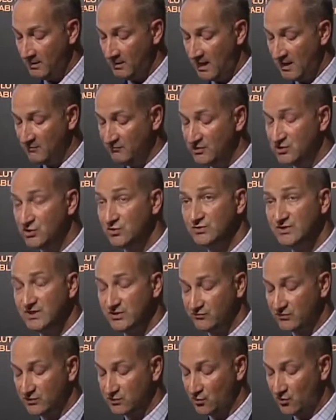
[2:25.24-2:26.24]
and
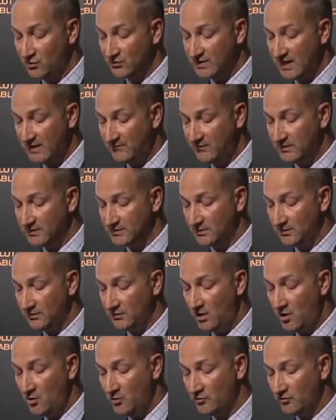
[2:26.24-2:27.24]
reduces resource effort
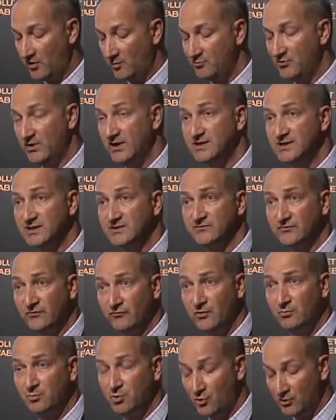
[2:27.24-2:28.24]
on owner-operators for
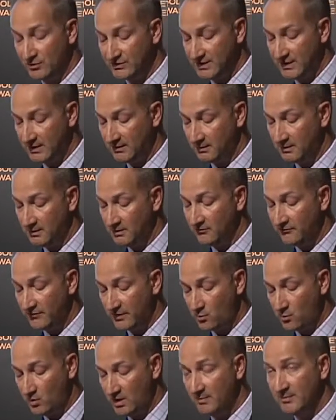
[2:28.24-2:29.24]
reporting the
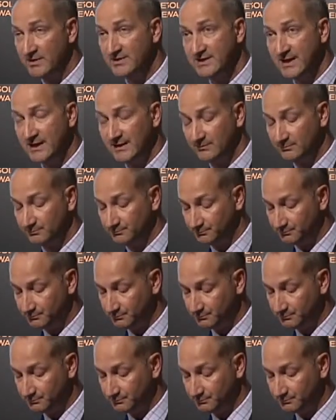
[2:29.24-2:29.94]
requirements in.